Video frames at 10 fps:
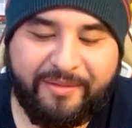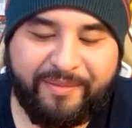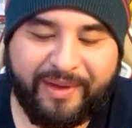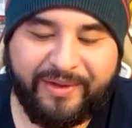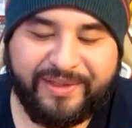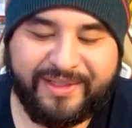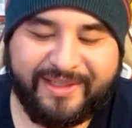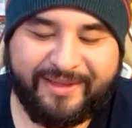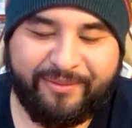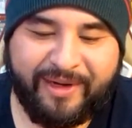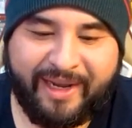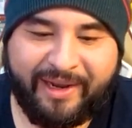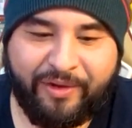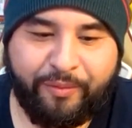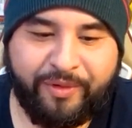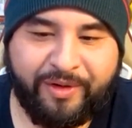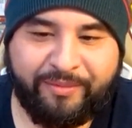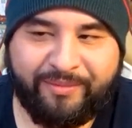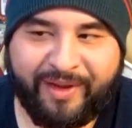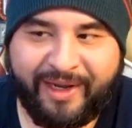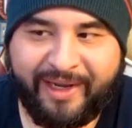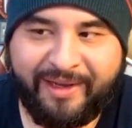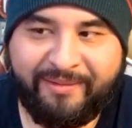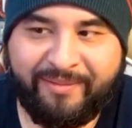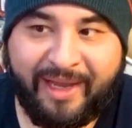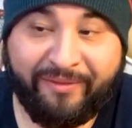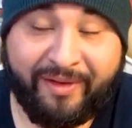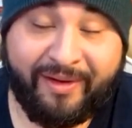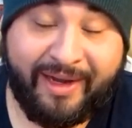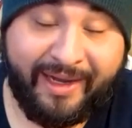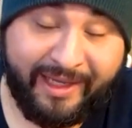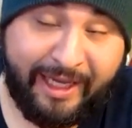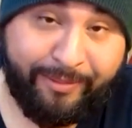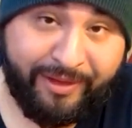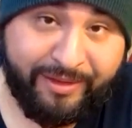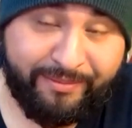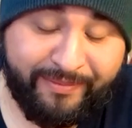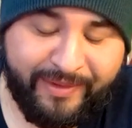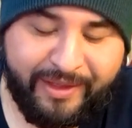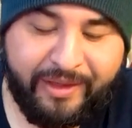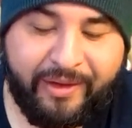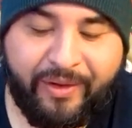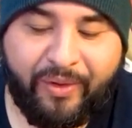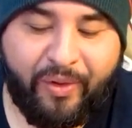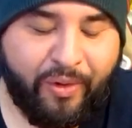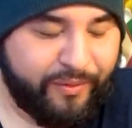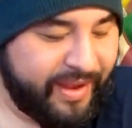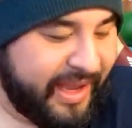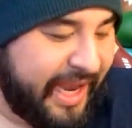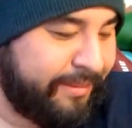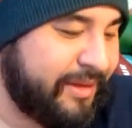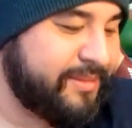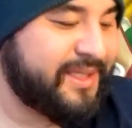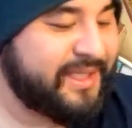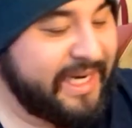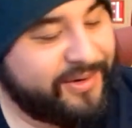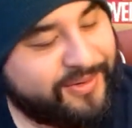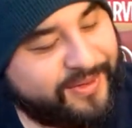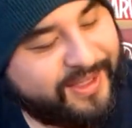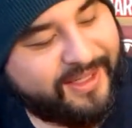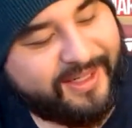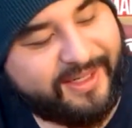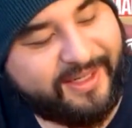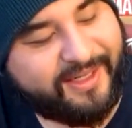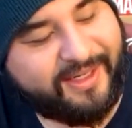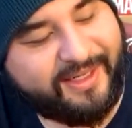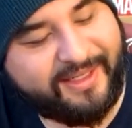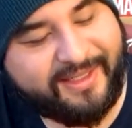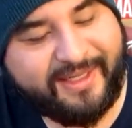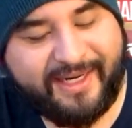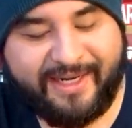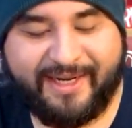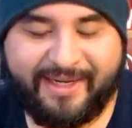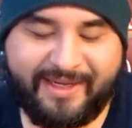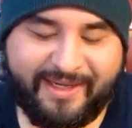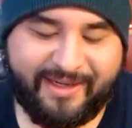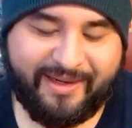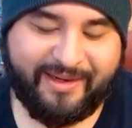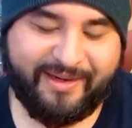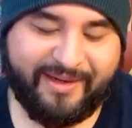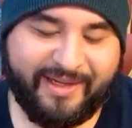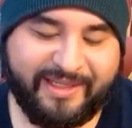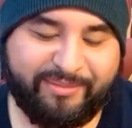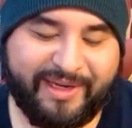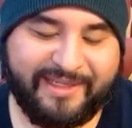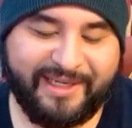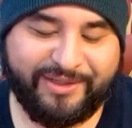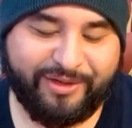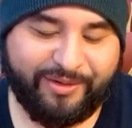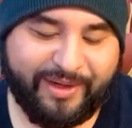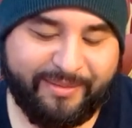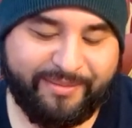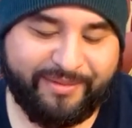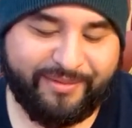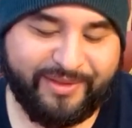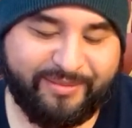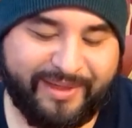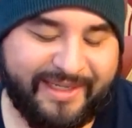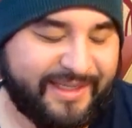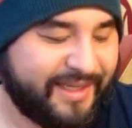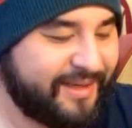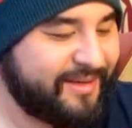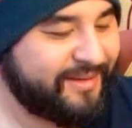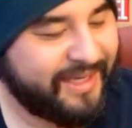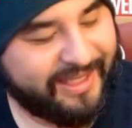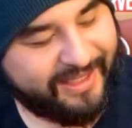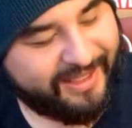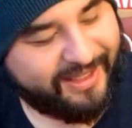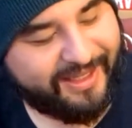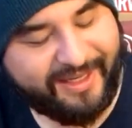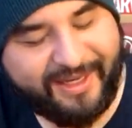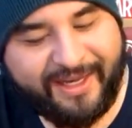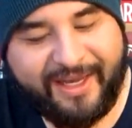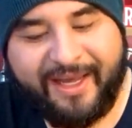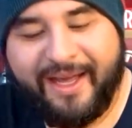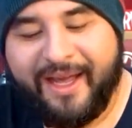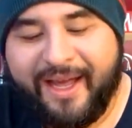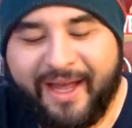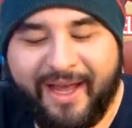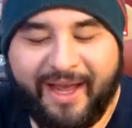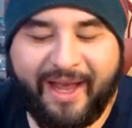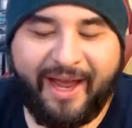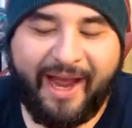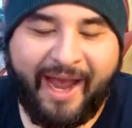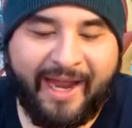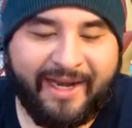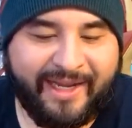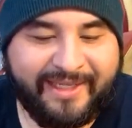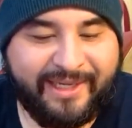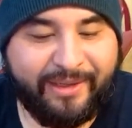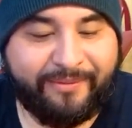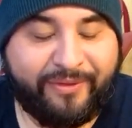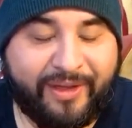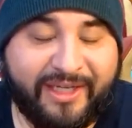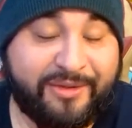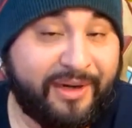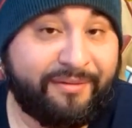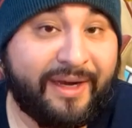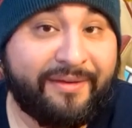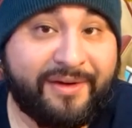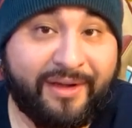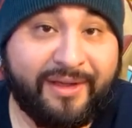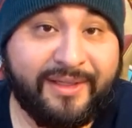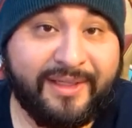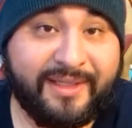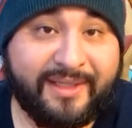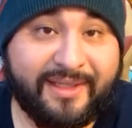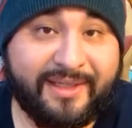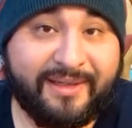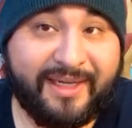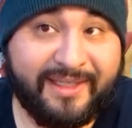because when they open them, they either are keeping them or they keep them sealed inside its plastic shrink wrap or its plastic thingy thing, and they sell them for like $25 a